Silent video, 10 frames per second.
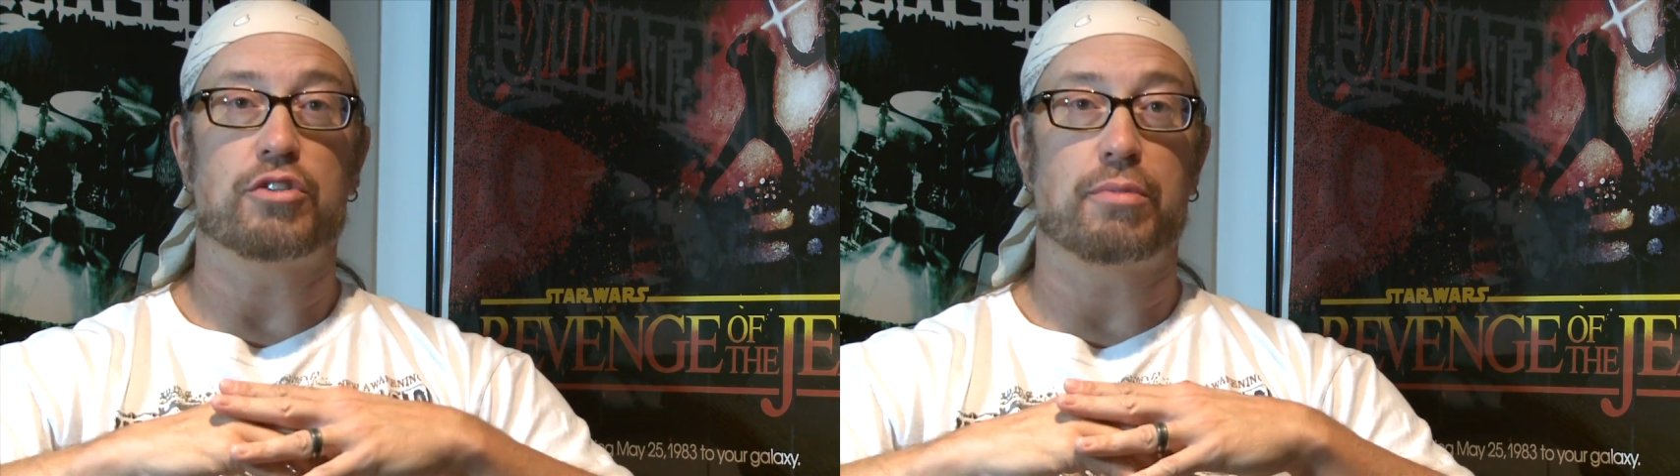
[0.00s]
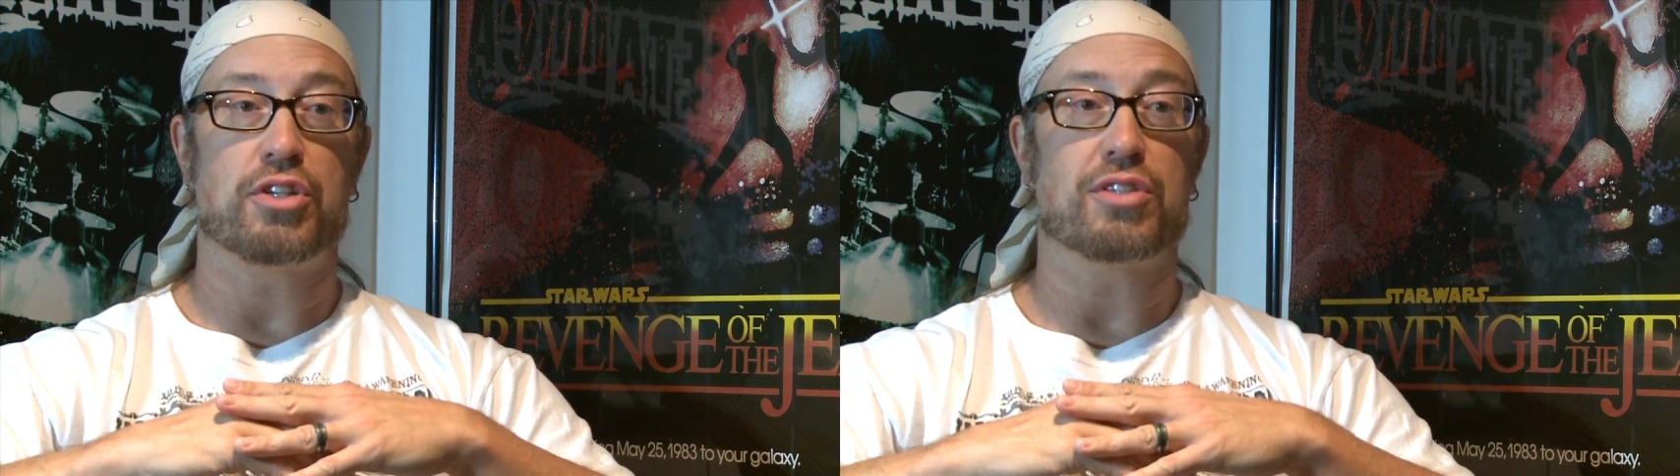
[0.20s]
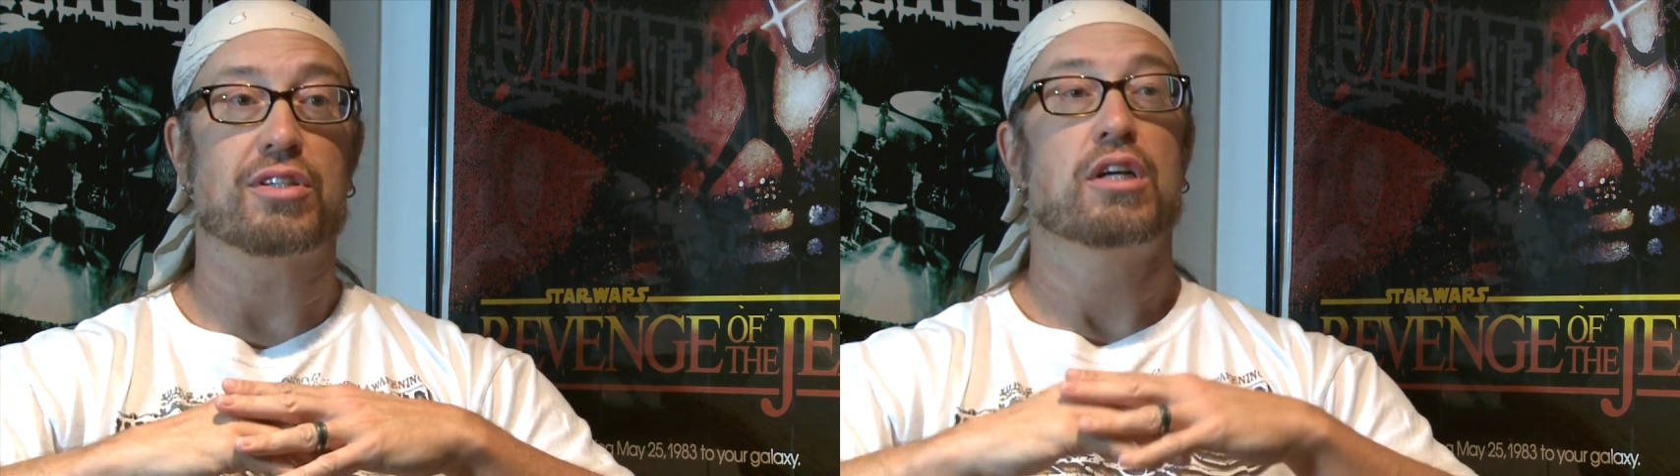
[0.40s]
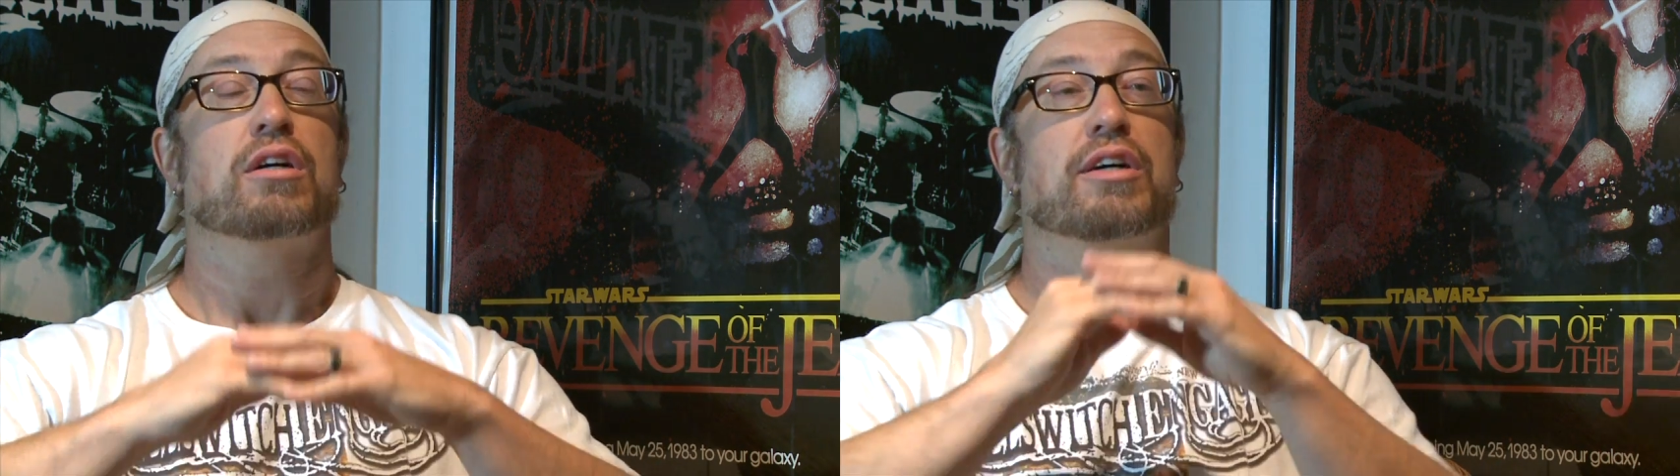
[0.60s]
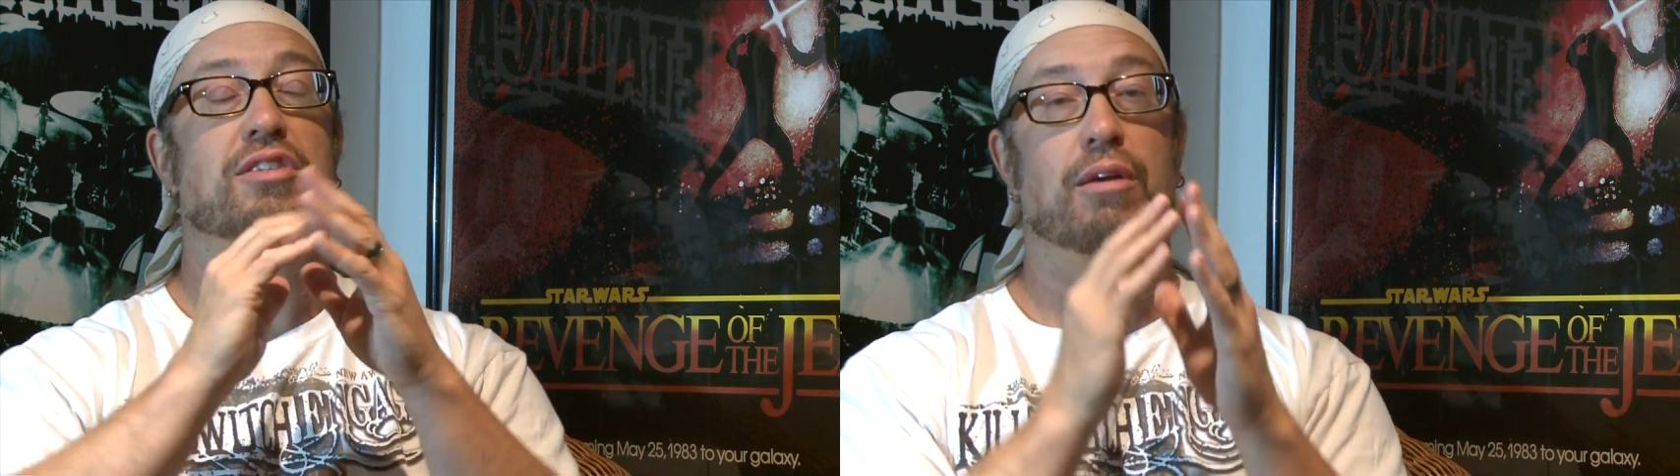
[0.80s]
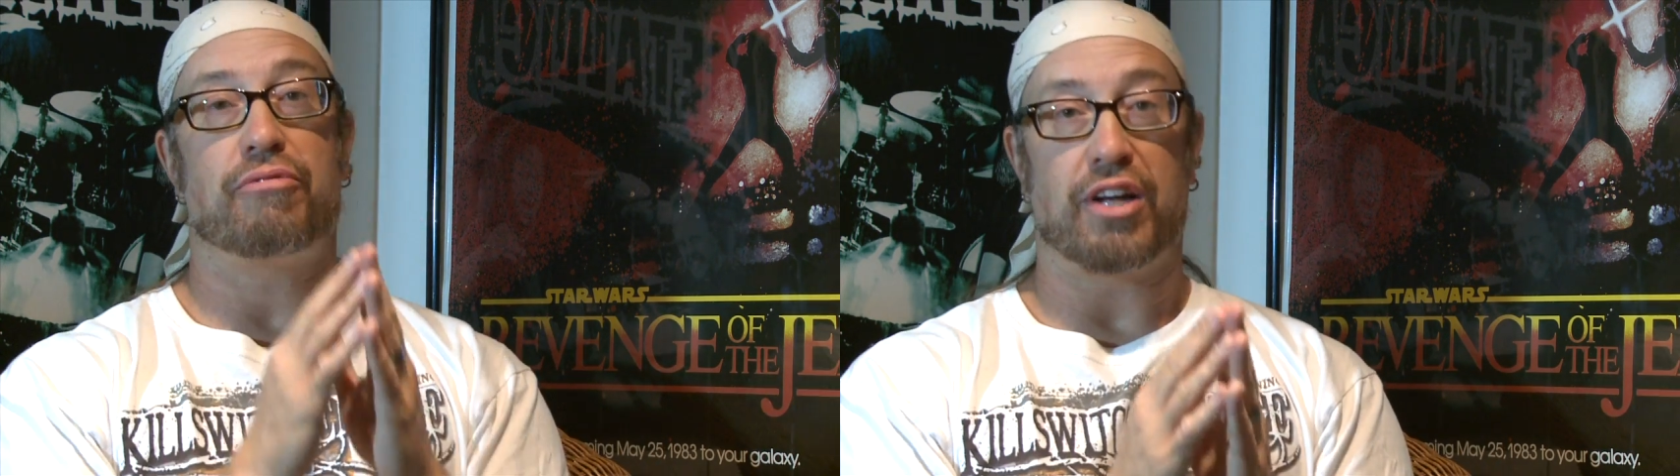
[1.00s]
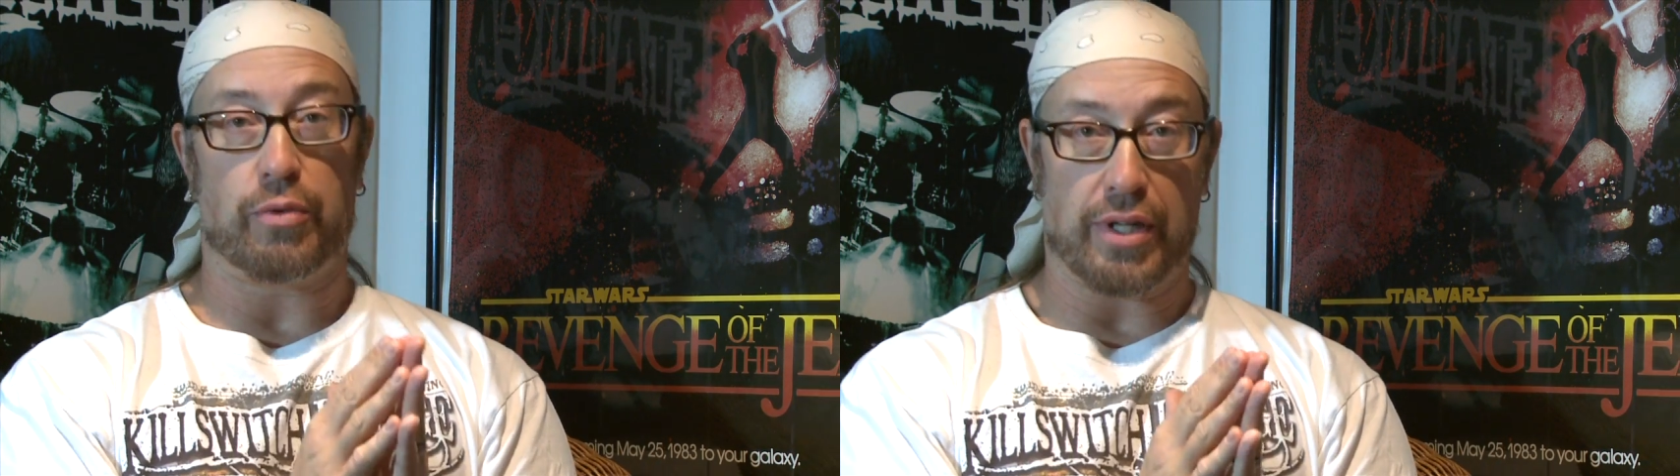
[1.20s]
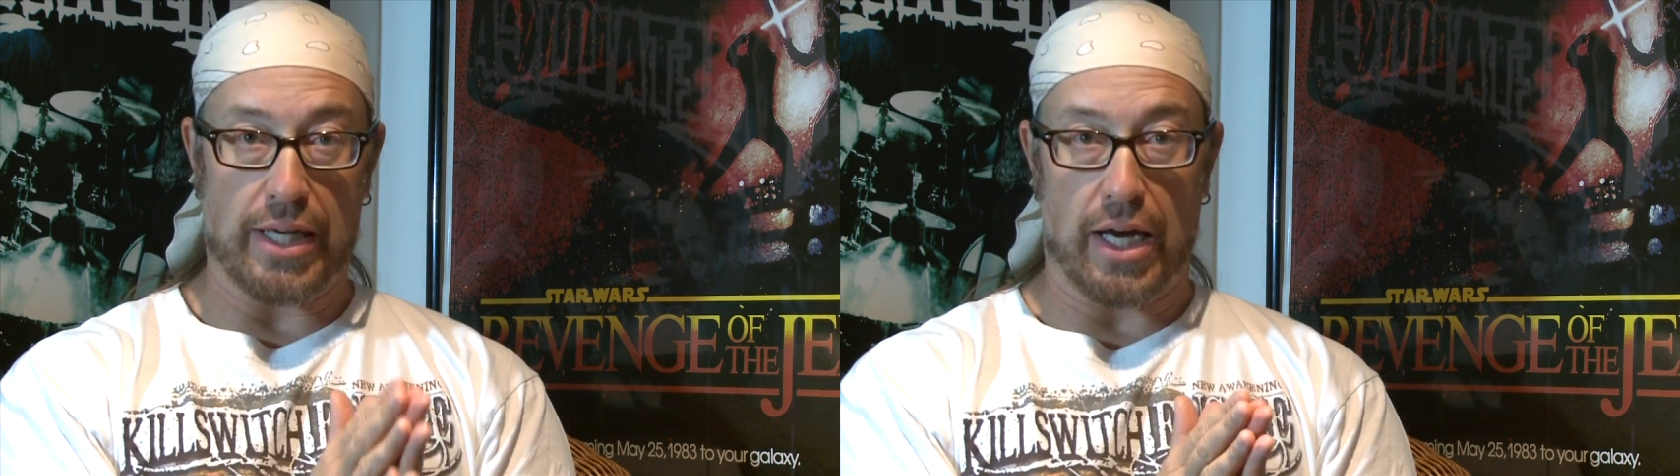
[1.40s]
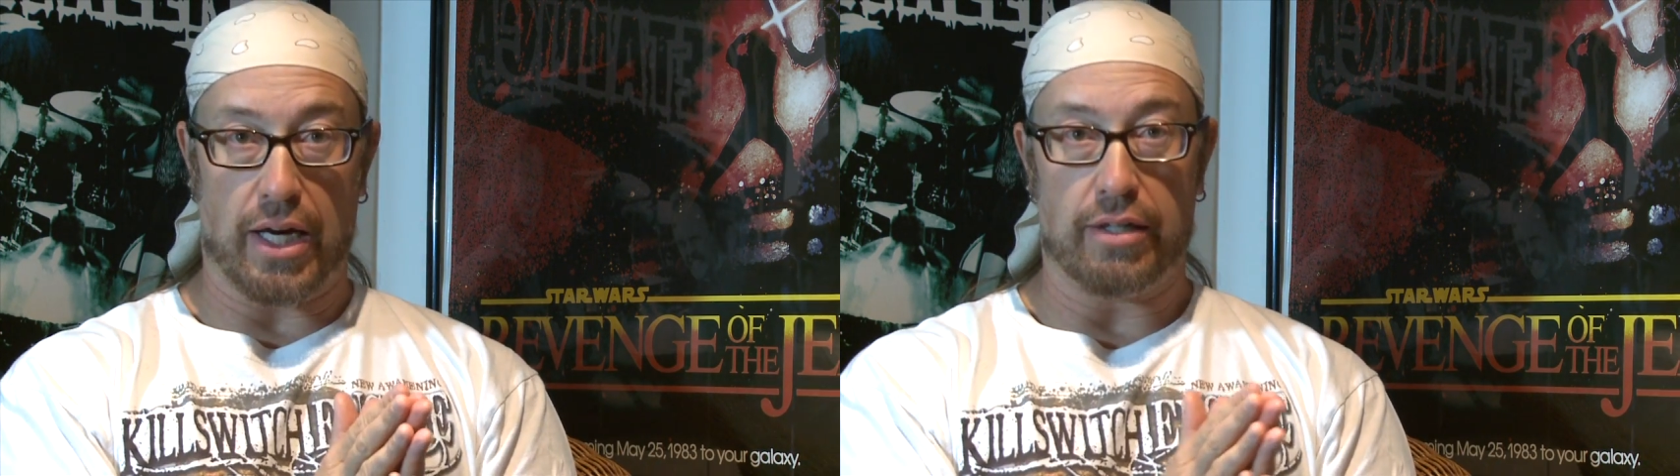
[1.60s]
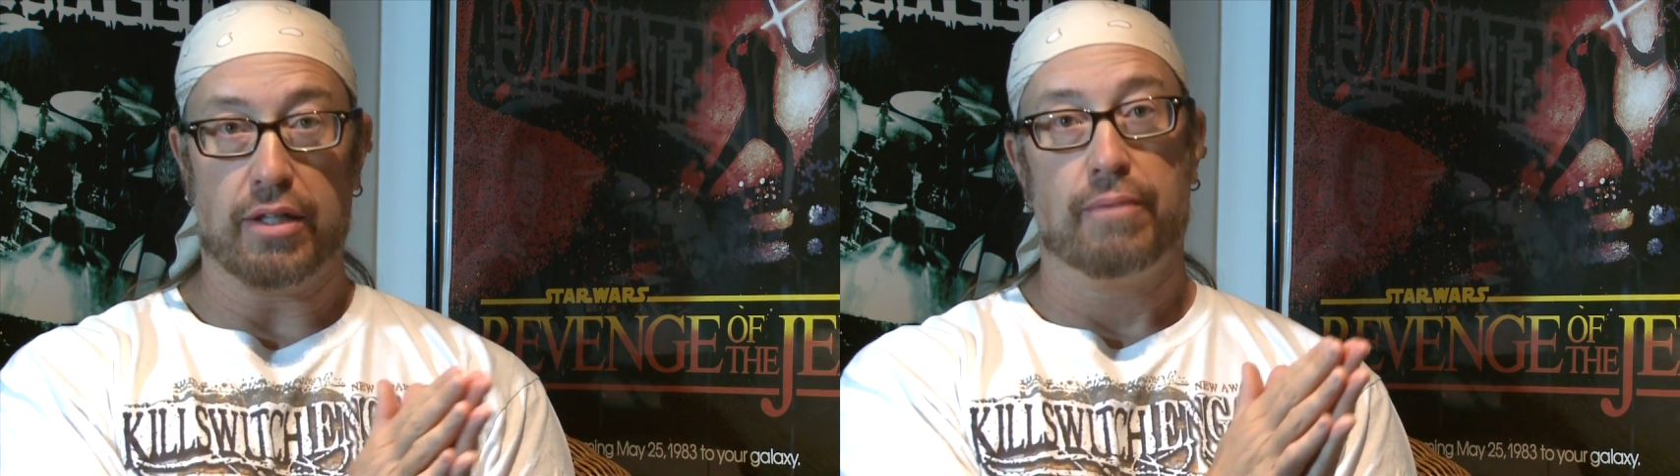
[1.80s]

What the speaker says: as much as let's keep following God